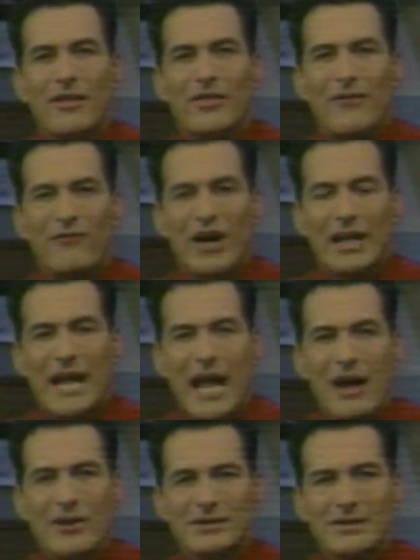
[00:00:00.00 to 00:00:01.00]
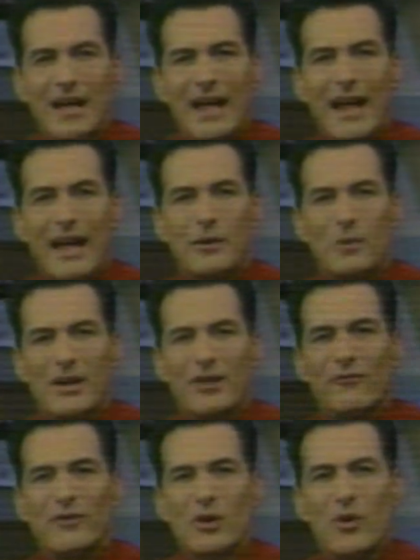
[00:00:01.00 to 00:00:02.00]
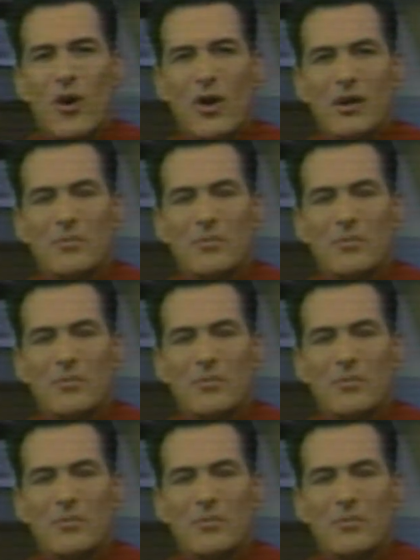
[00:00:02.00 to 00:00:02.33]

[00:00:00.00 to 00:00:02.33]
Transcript: The Funhouse, and one of the few horror